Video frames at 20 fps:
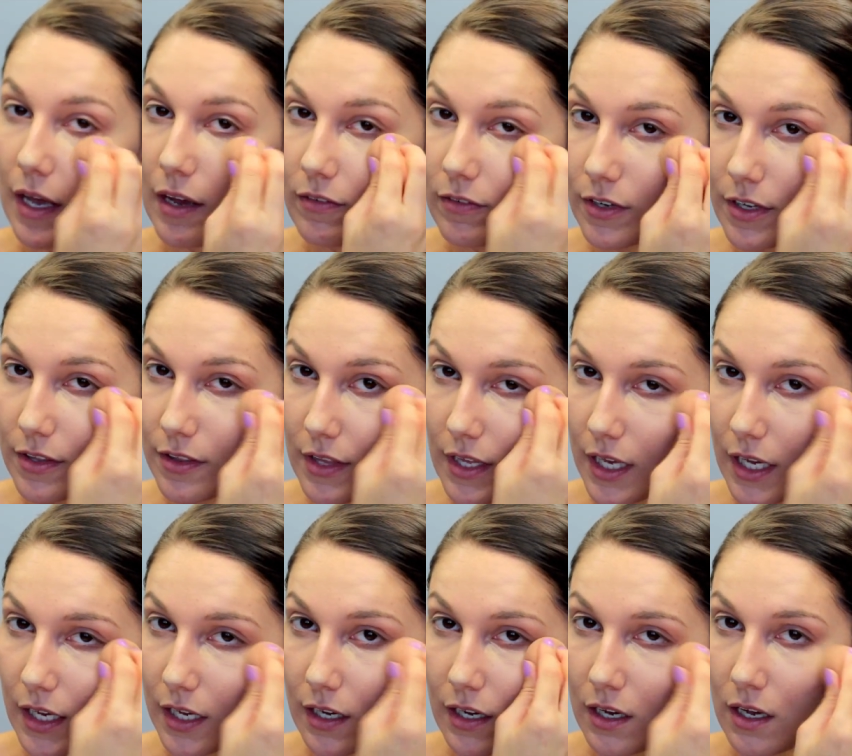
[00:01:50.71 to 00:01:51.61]

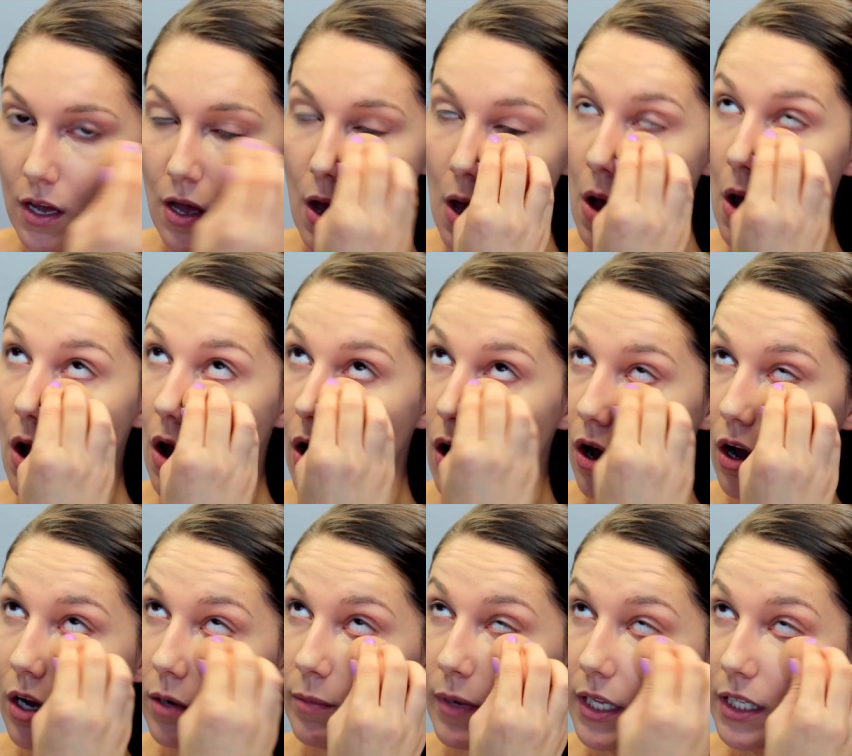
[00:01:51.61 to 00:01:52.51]
everything
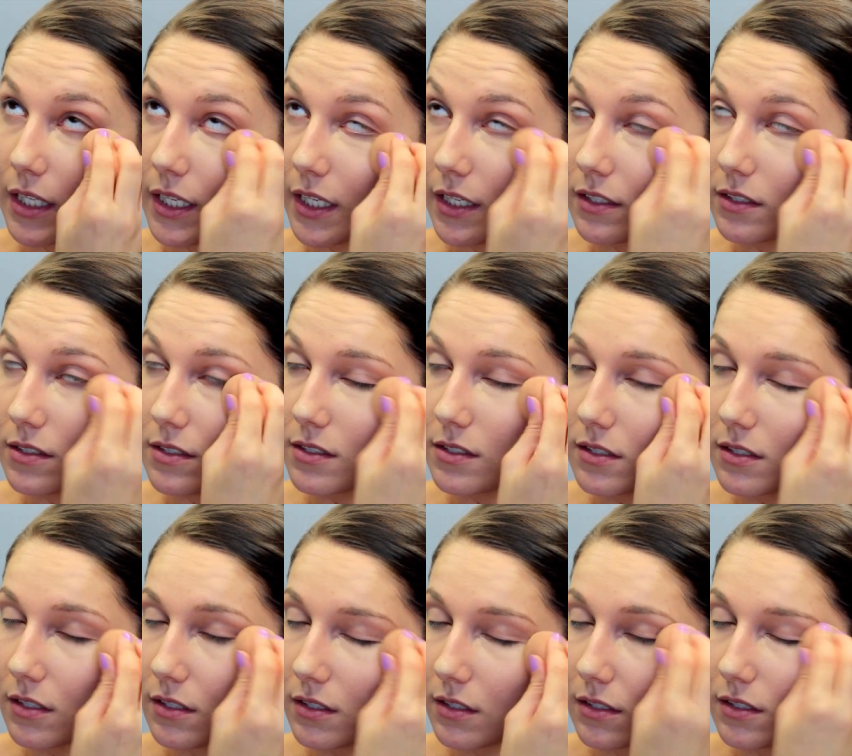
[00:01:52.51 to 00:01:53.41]
on my
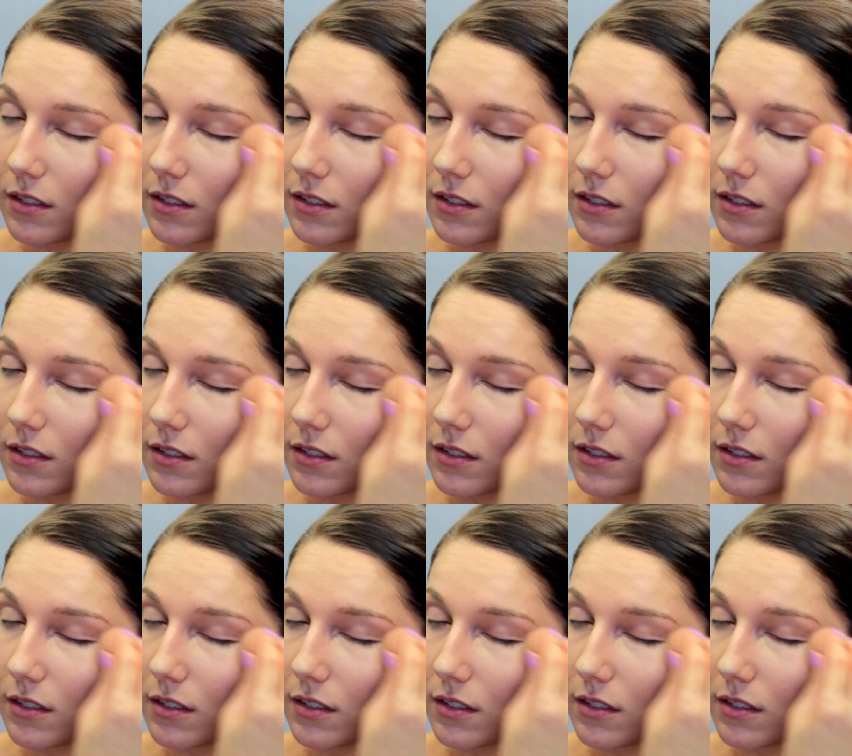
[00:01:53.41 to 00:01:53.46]
lids.